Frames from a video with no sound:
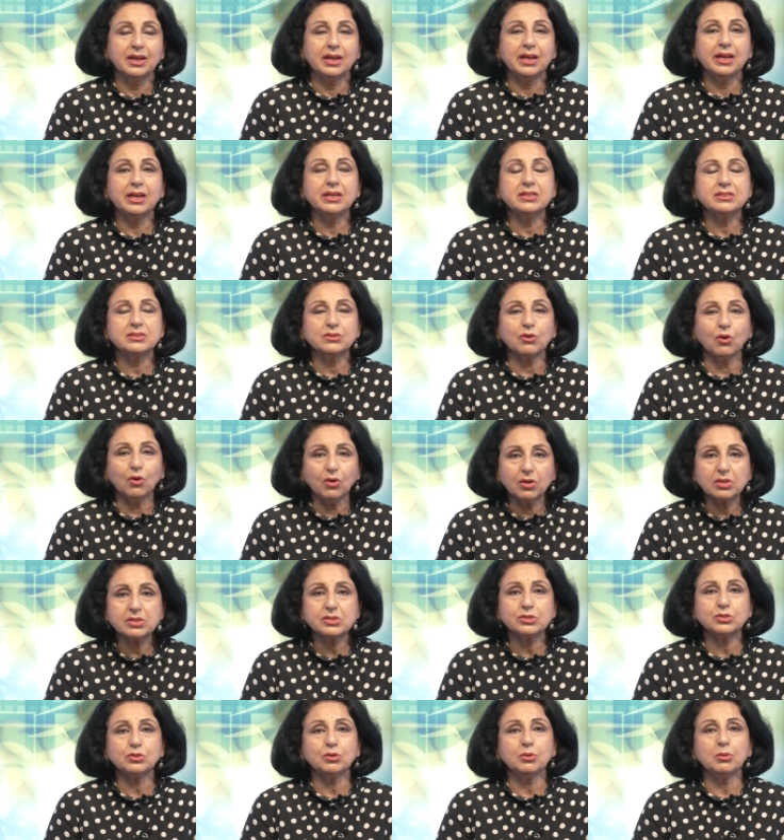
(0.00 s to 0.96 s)
he's
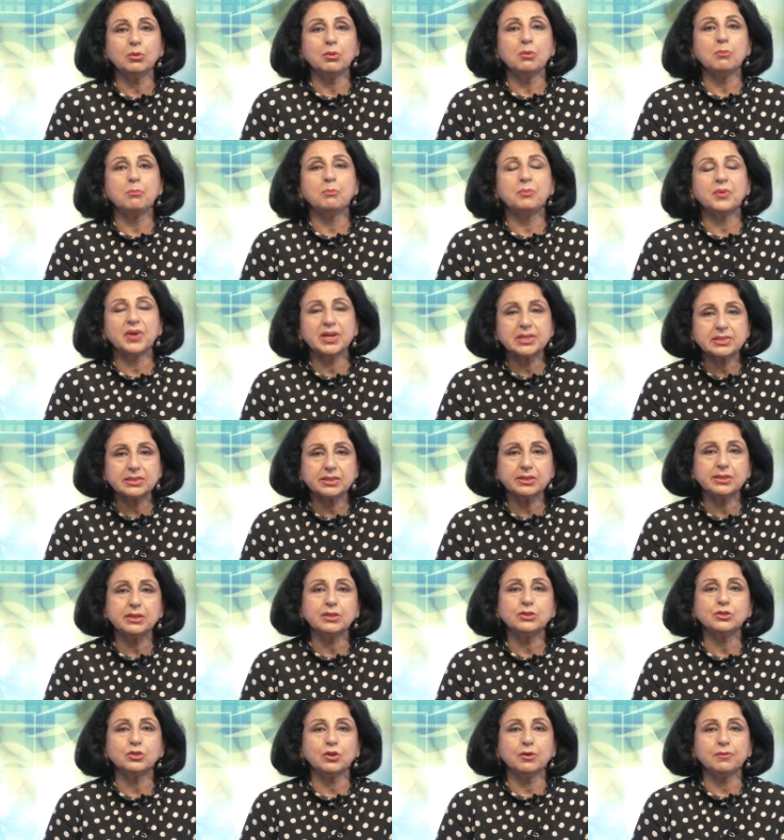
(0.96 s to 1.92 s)
also
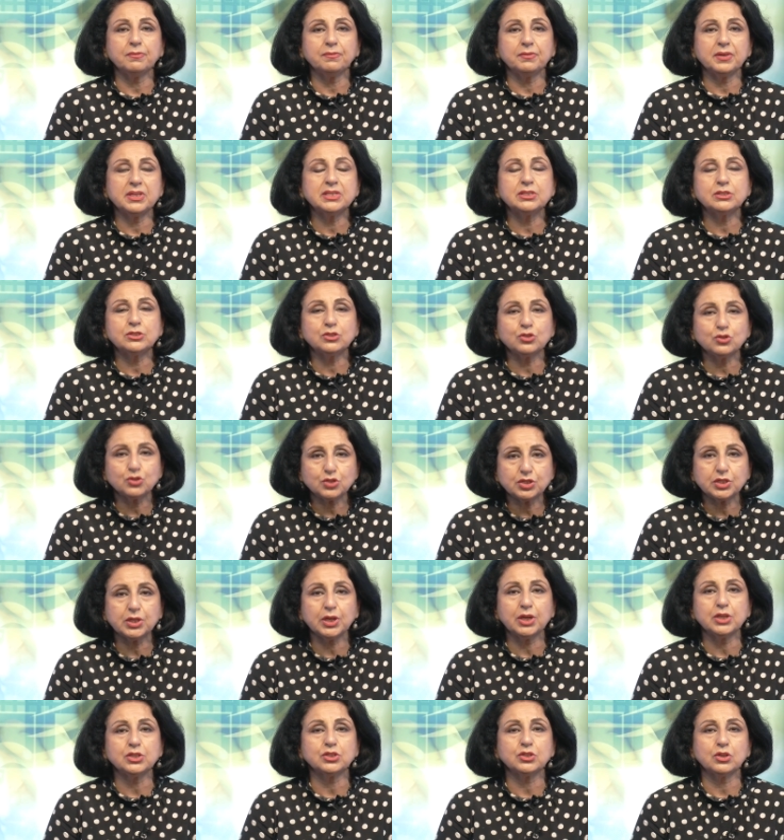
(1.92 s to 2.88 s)
president of
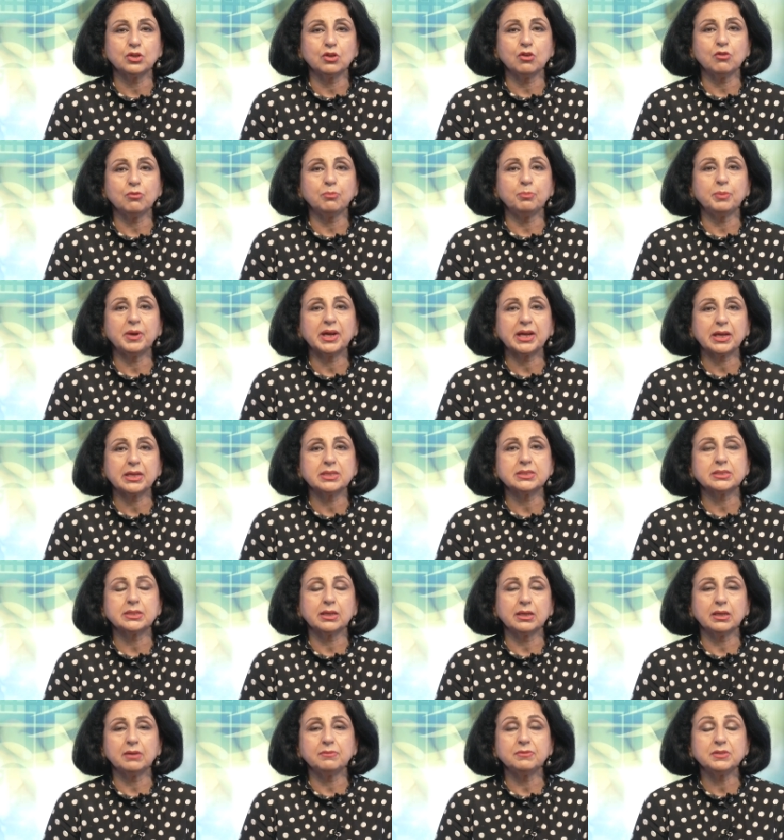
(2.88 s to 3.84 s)
Association of
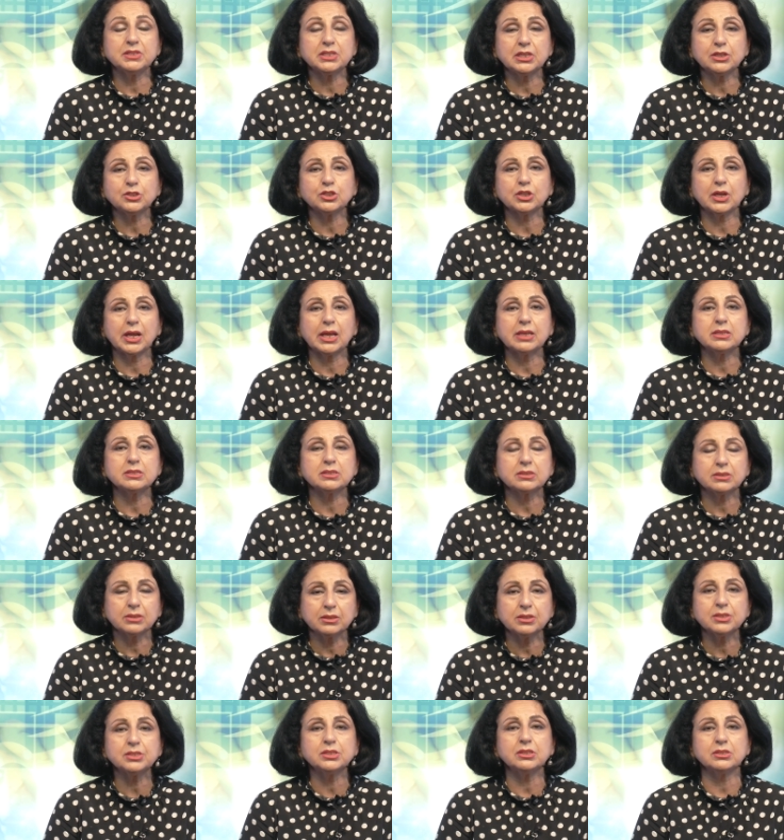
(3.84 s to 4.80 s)
Pakistani Physicians and
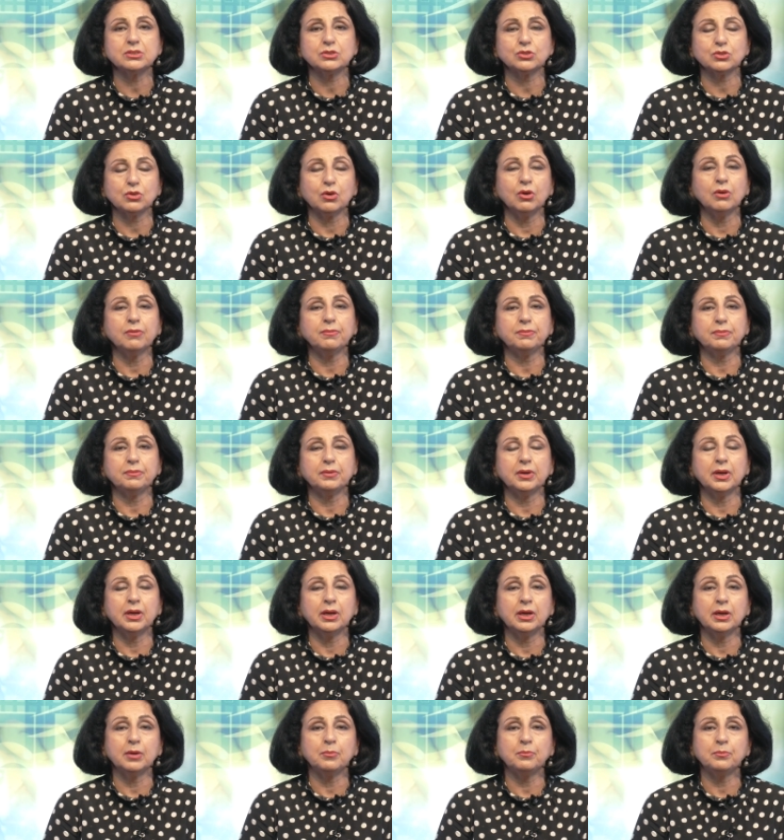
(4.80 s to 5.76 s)
Surgeons of
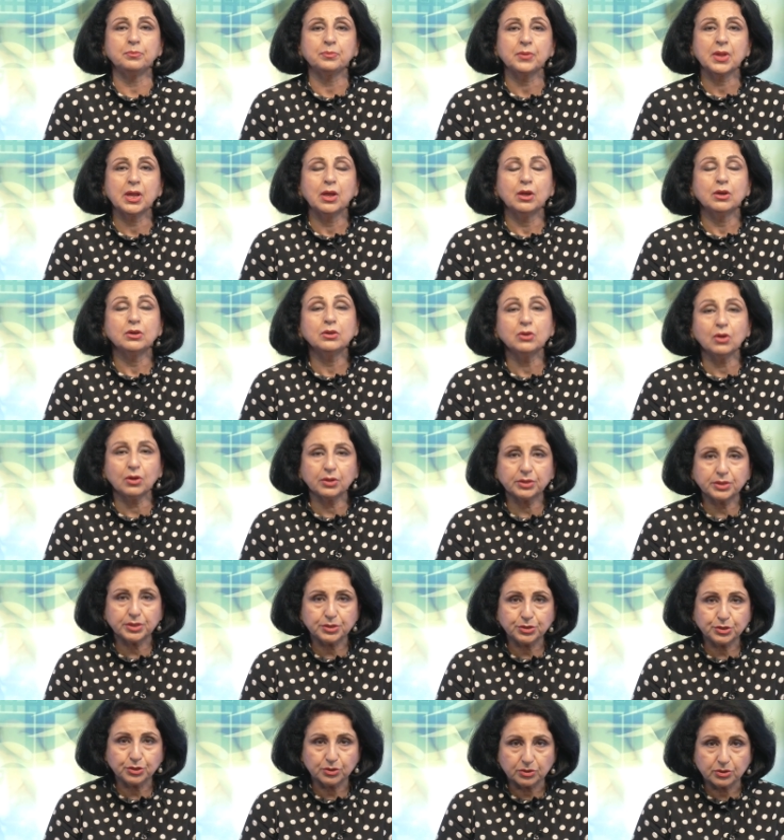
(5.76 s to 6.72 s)

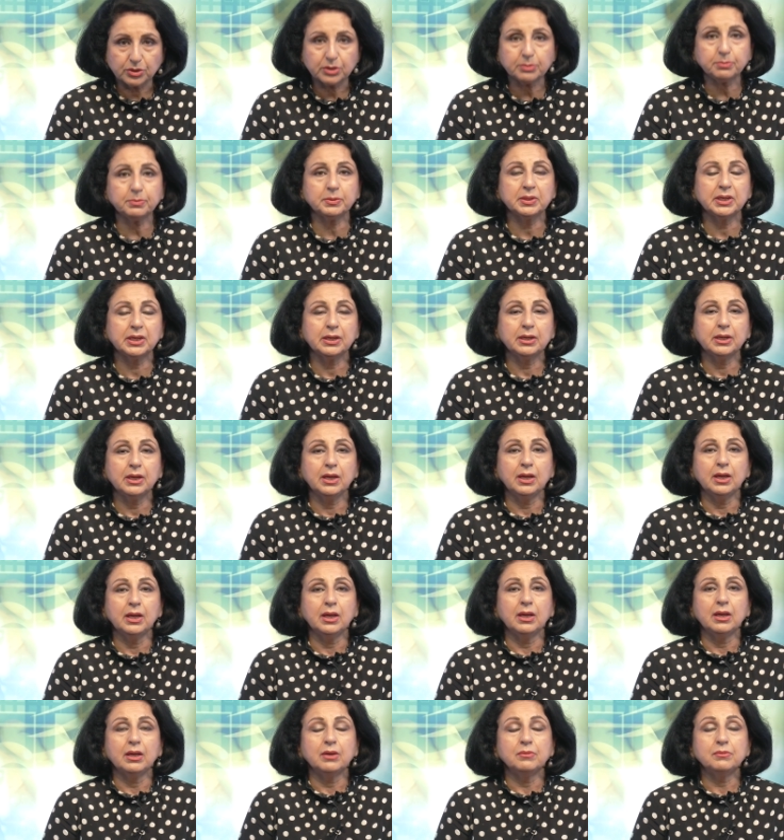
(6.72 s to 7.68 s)
Northern Europe,
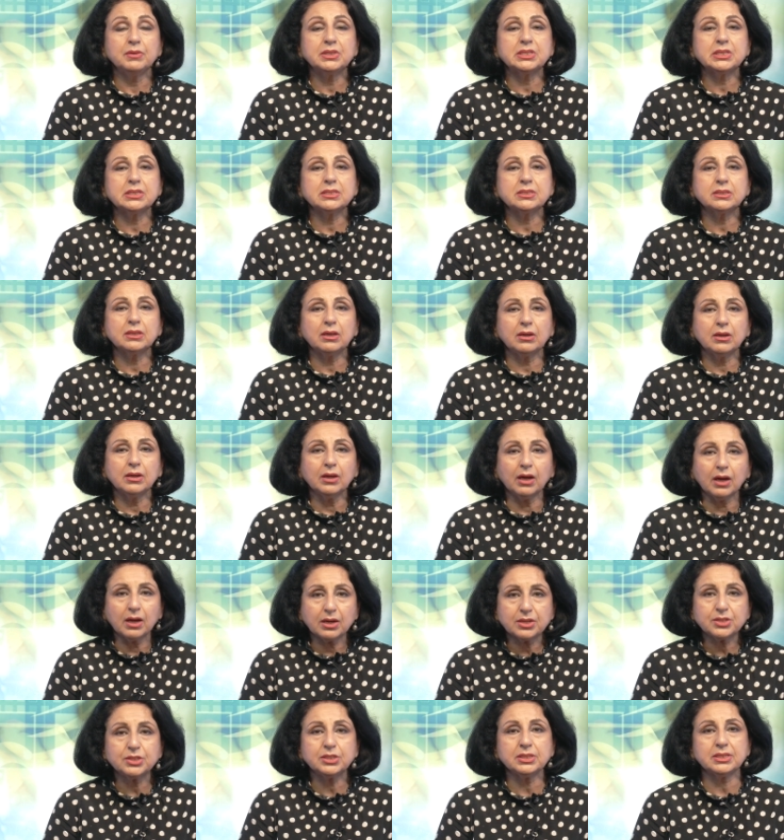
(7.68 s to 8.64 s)
which is the
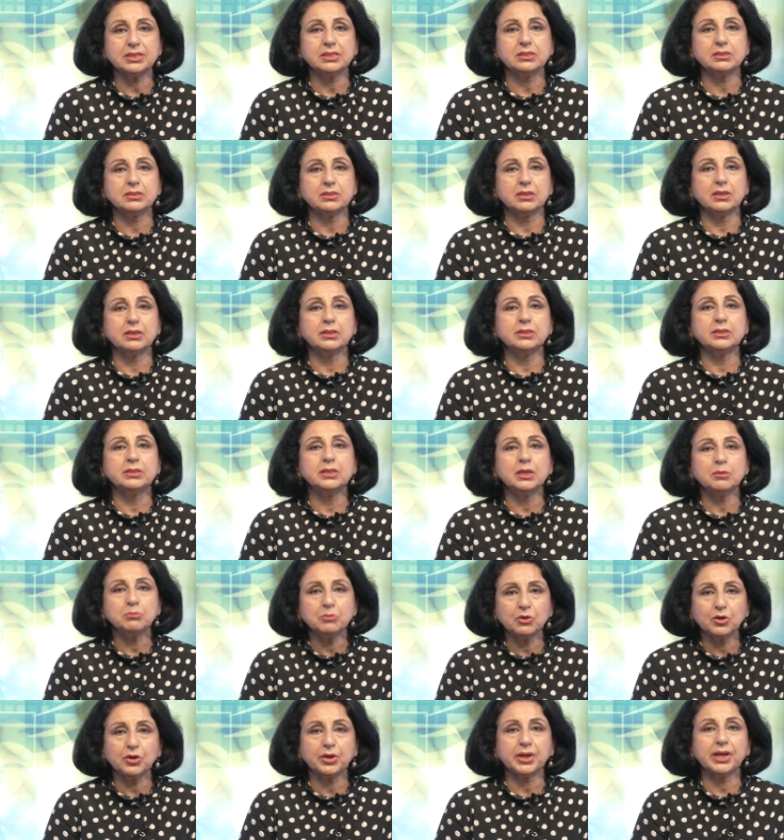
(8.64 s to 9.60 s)
largest
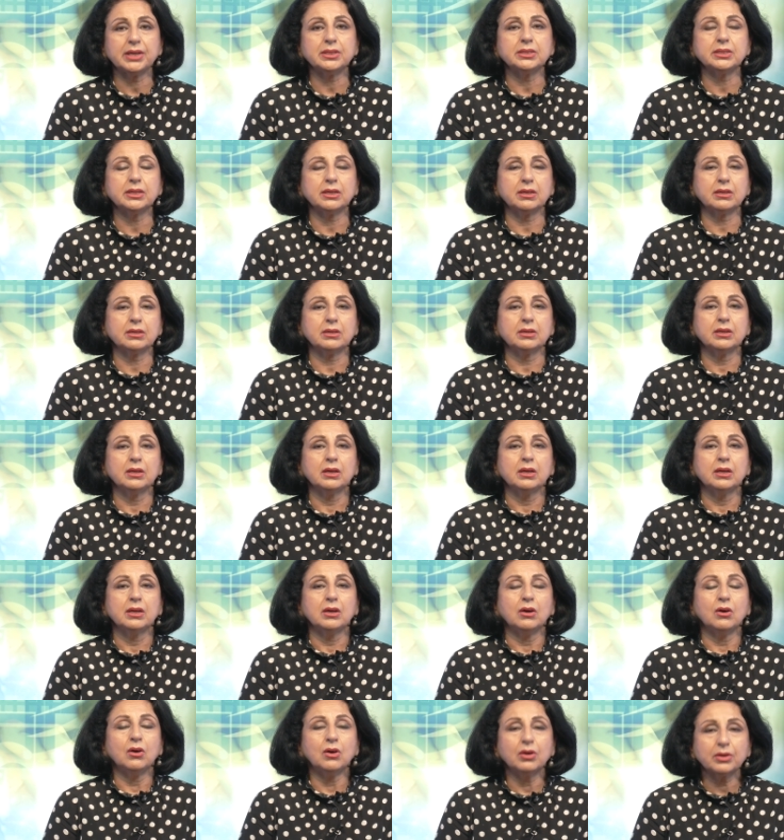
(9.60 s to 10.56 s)
democratic
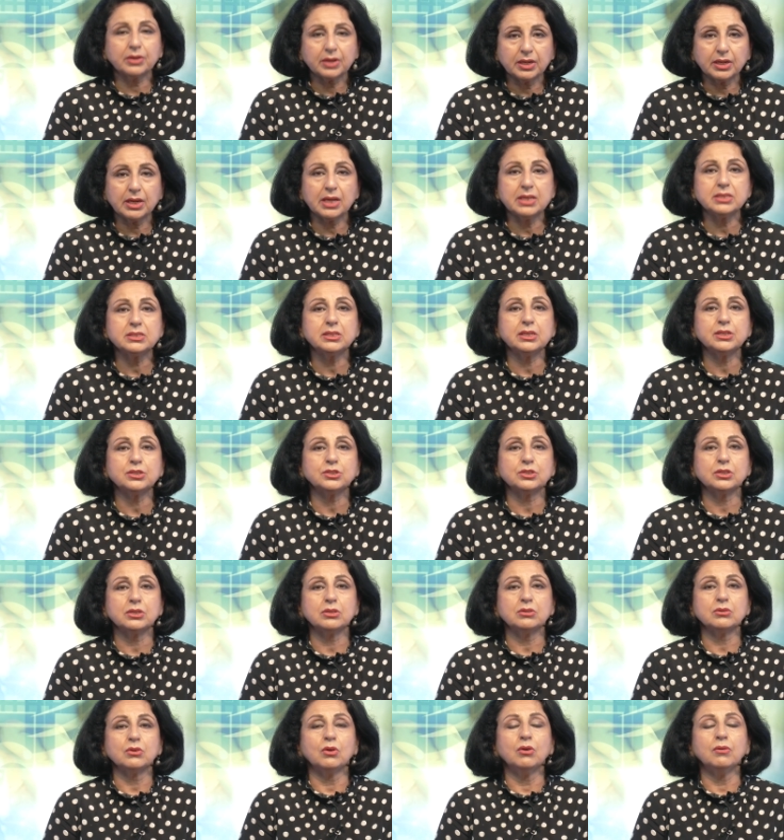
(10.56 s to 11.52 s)

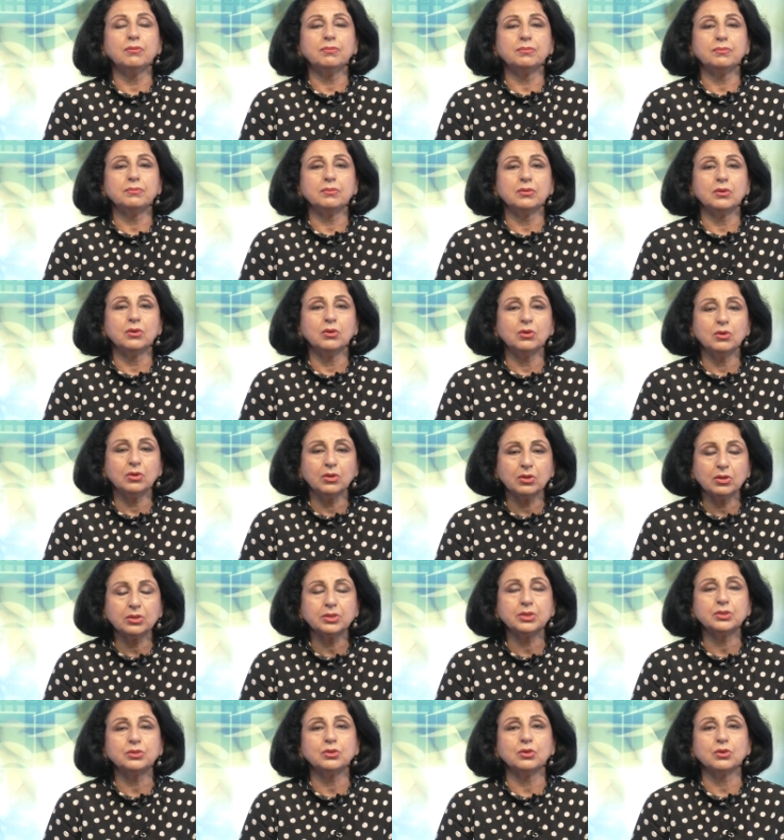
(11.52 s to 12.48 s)
organization of all
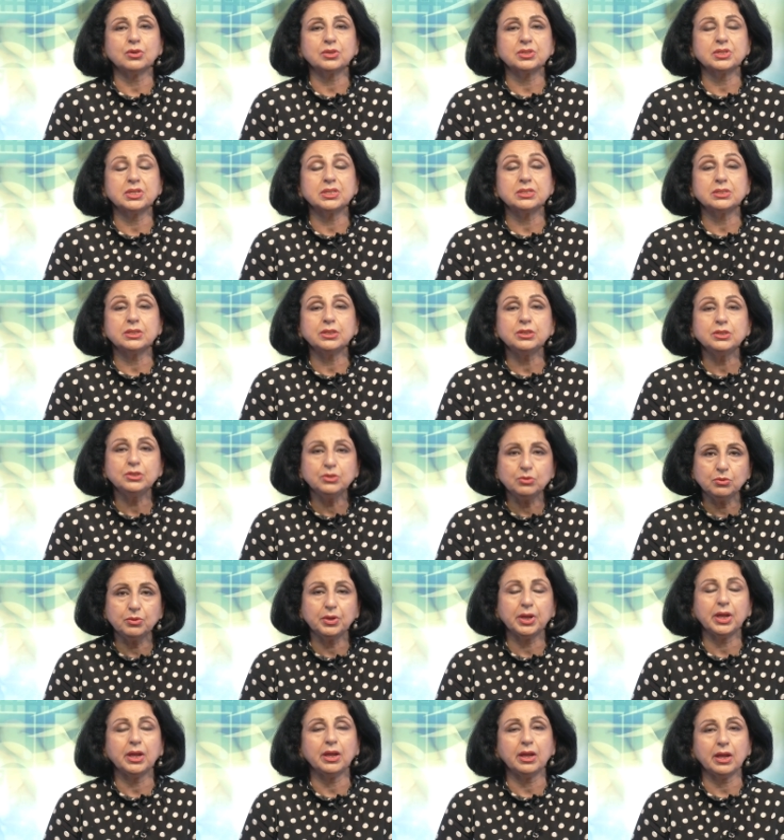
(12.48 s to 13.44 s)
the doctors in
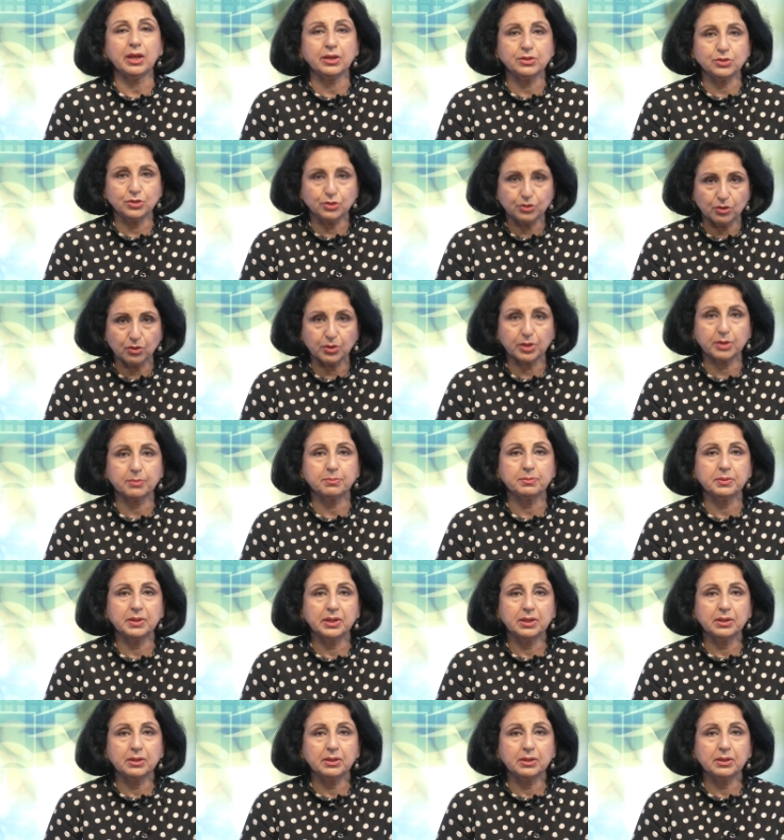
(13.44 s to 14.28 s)
UK and Europe.